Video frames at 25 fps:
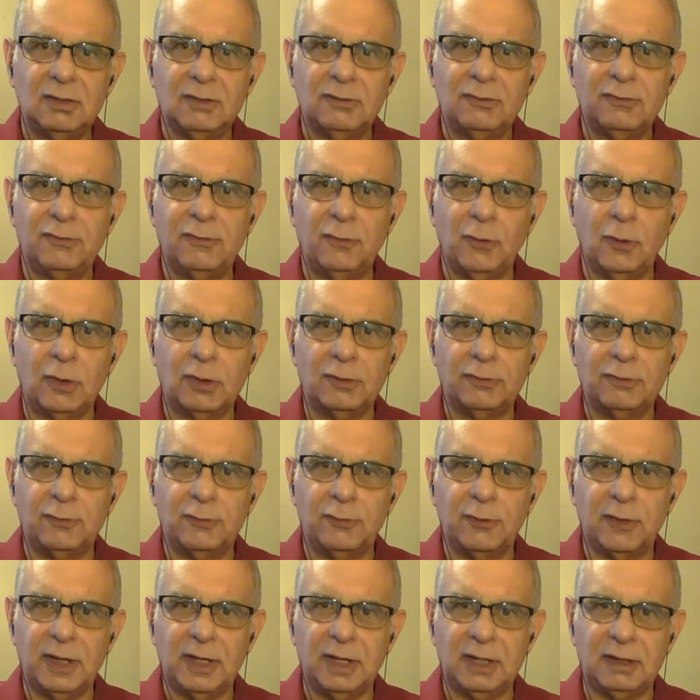4th
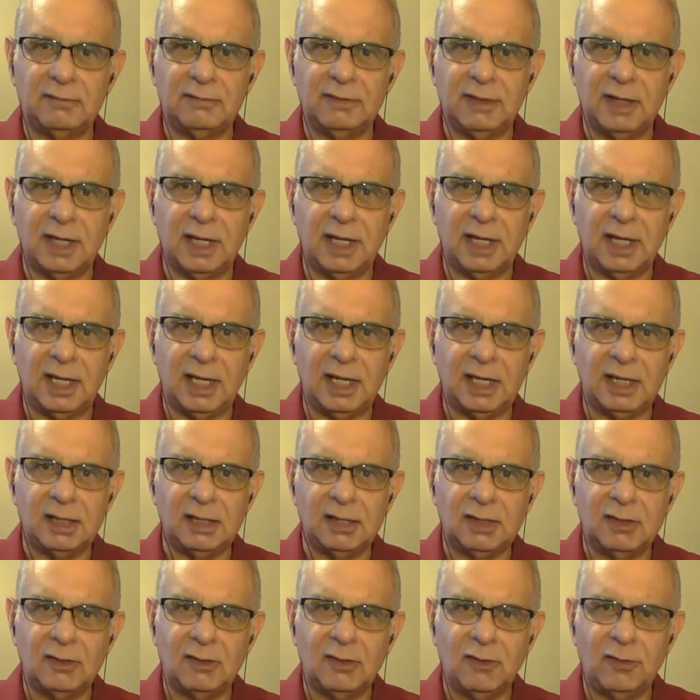fret of the A,
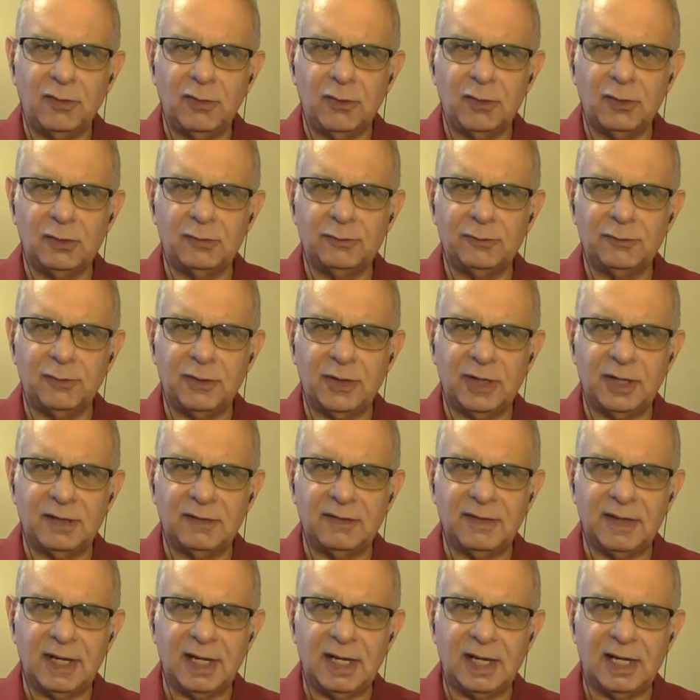3rd fret of
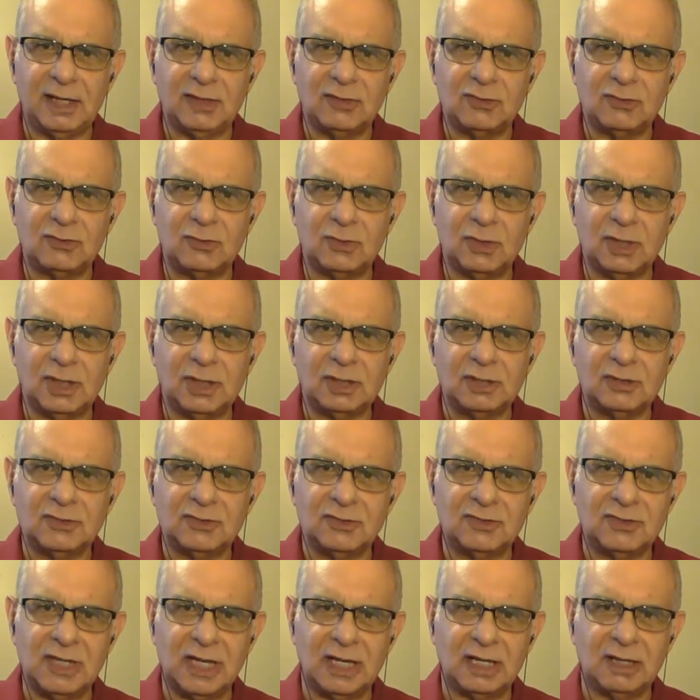the A string,
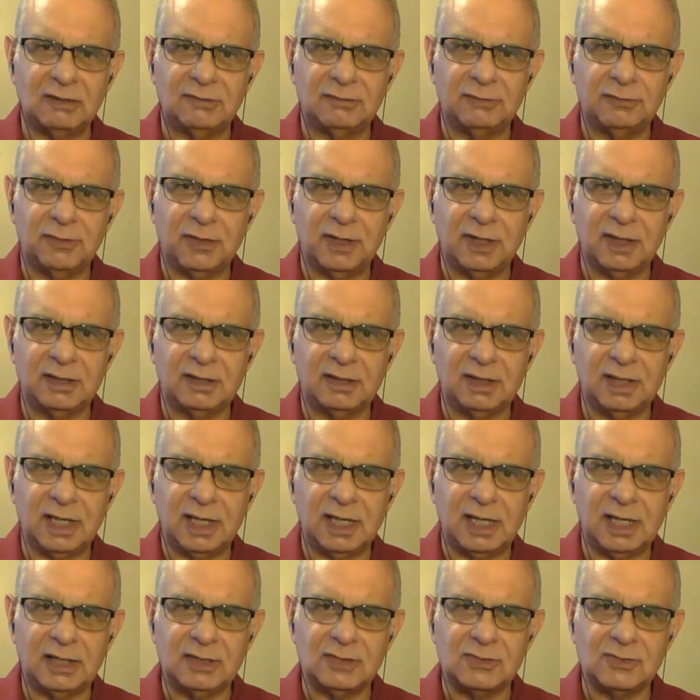2nd fret of the
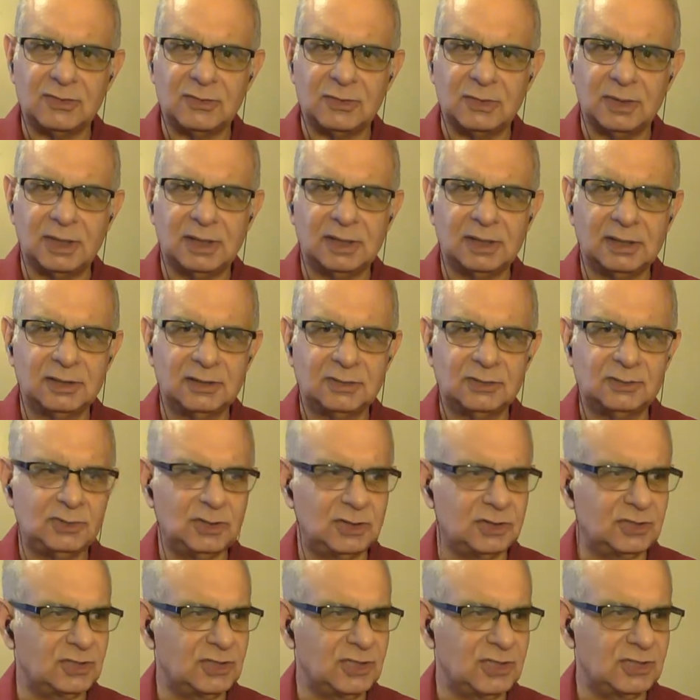A string,
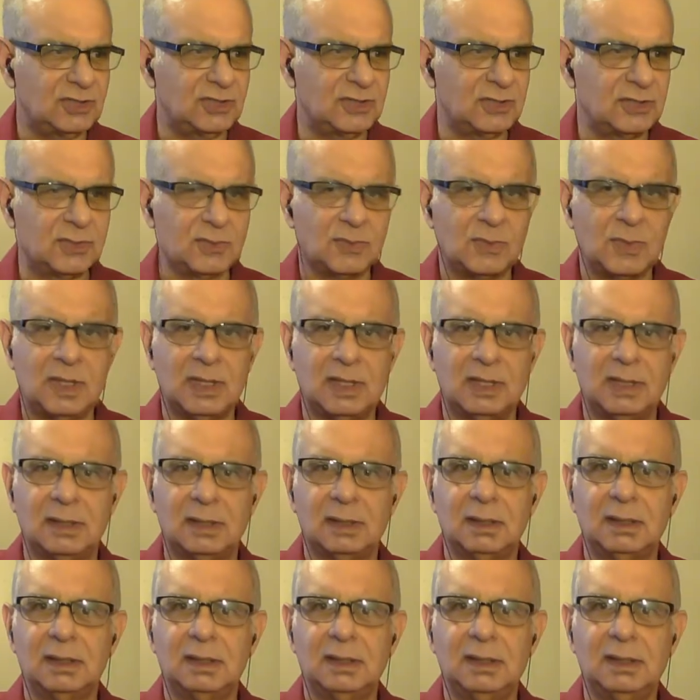just as it's written
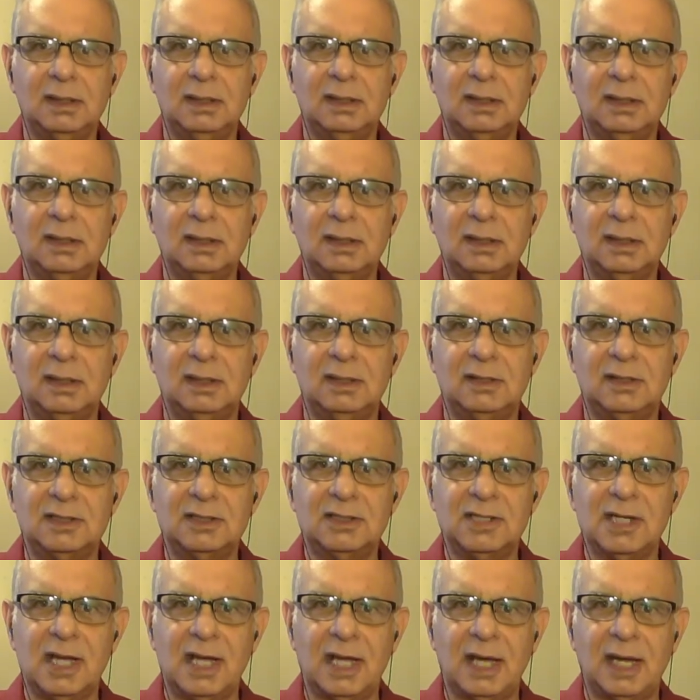in the
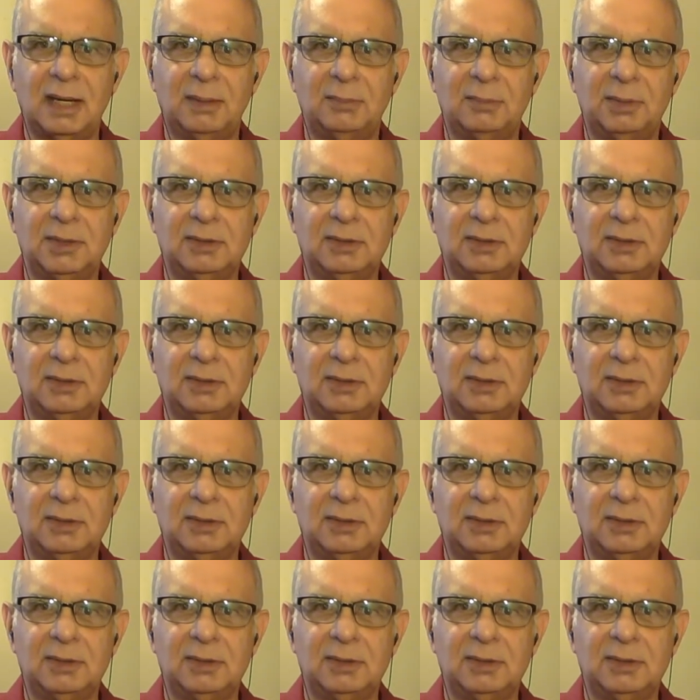tab.